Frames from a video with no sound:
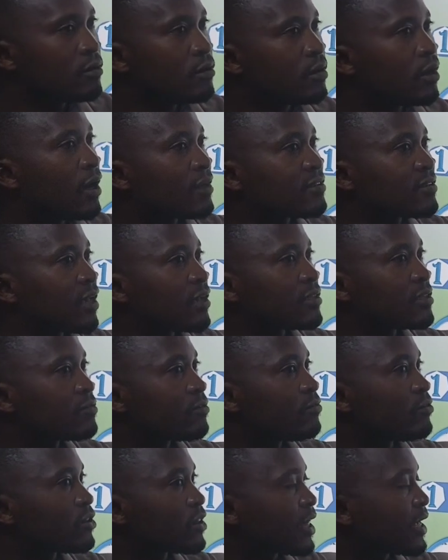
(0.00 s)
assess
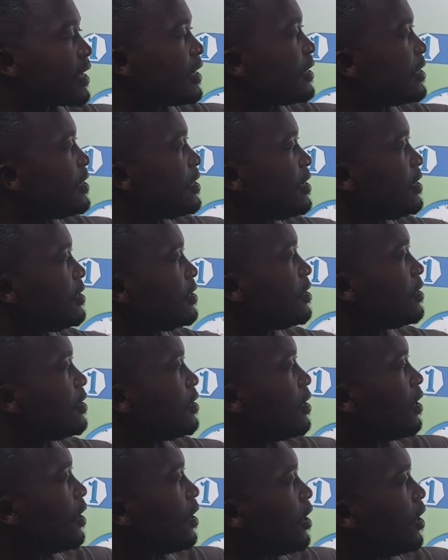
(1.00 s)
for the kidney
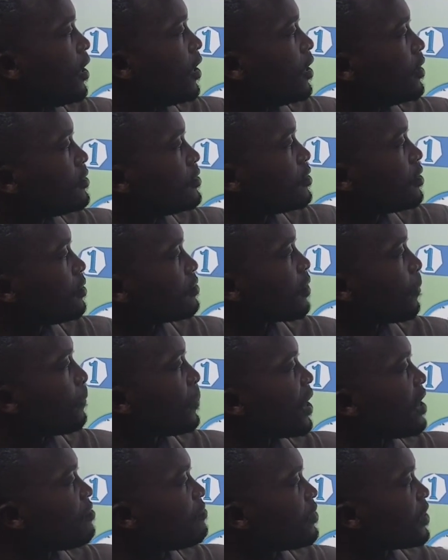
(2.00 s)
and the
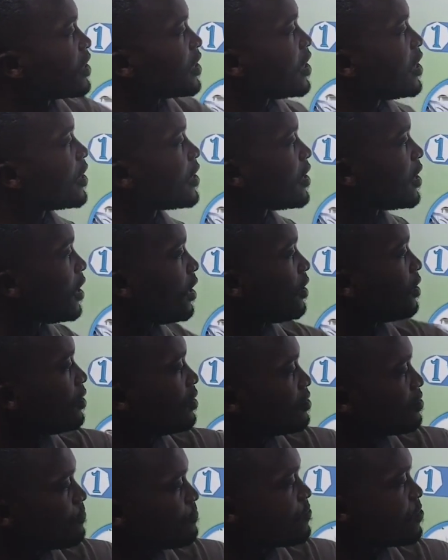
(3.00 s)
pelvic area,
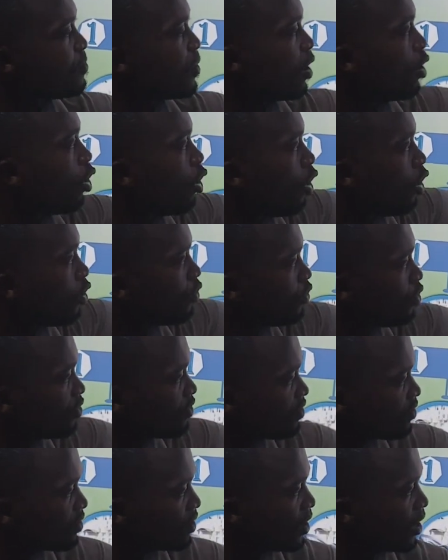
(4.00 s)
the femur, all
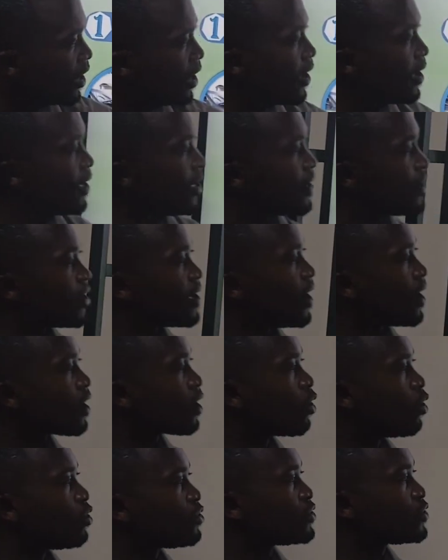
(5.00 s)
those area
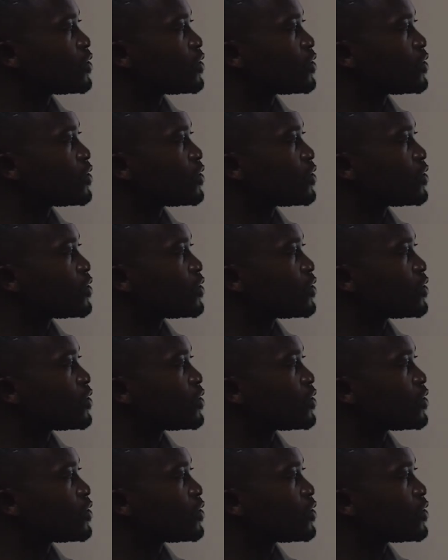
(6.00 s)
close to